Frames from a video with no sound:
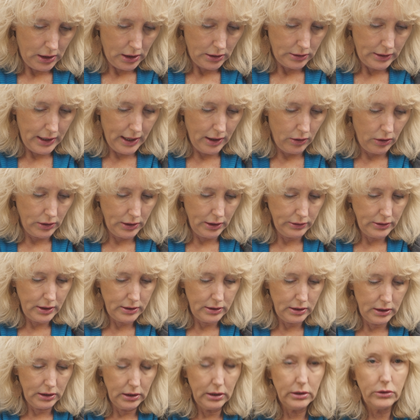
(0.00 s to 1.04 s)
Now, another
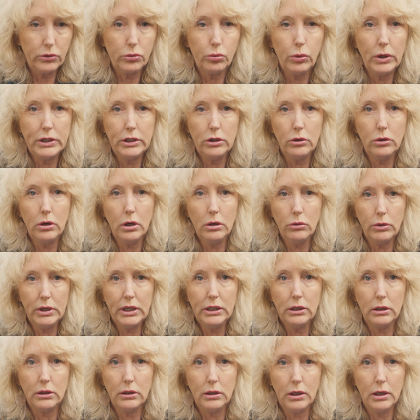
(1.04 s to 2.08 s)
thing is when you go
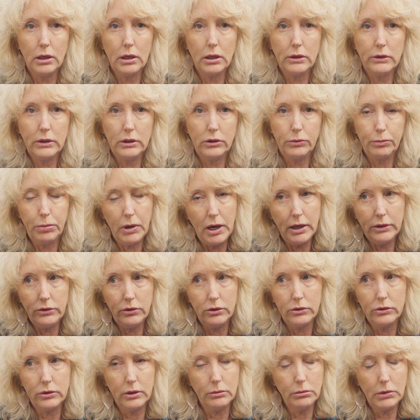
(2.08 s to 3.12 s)
in, these
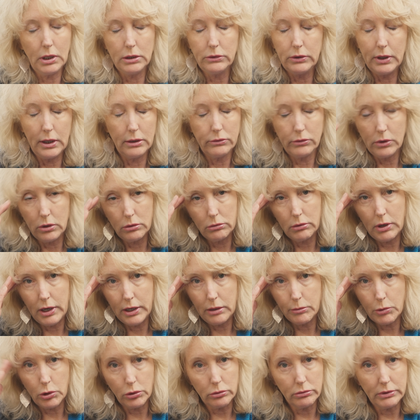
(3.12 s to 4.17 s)
prices sometimes have no
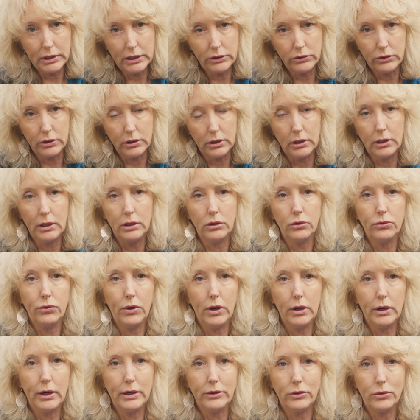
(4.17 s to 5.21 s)
rhyme or reason as
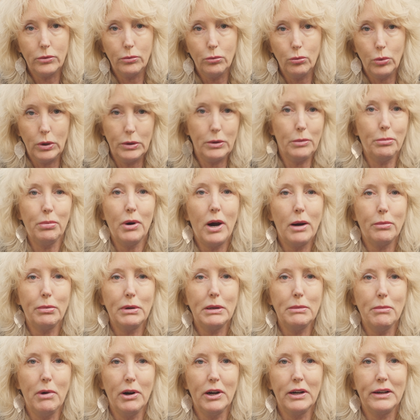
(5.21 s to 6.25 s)
far as what the
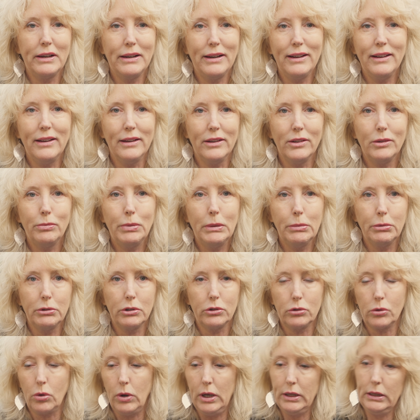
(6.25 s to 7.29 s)
property market is. People
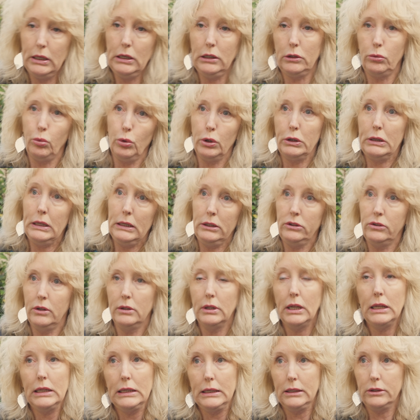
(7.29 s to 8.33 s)
just go, I think it's worth this,
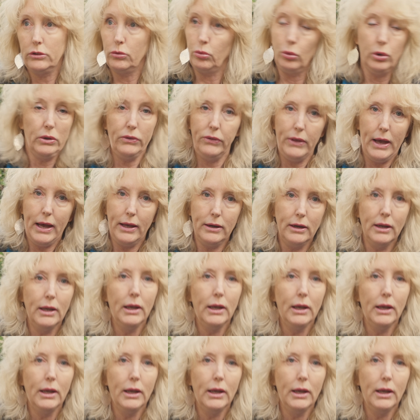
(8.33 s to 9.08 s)
and then it's worth that.